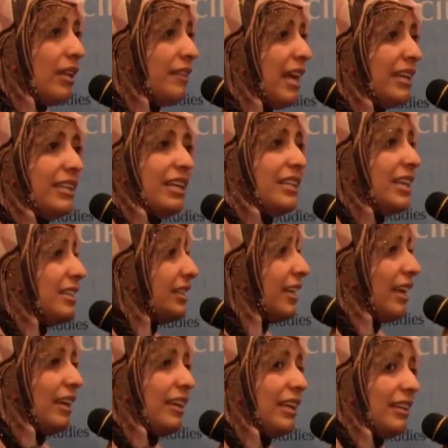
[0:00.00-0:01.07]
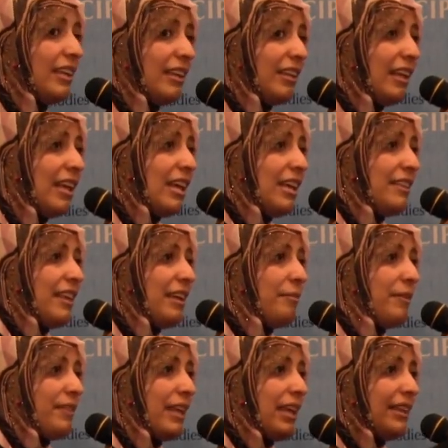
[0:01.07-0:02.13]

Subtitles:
They didn't get, they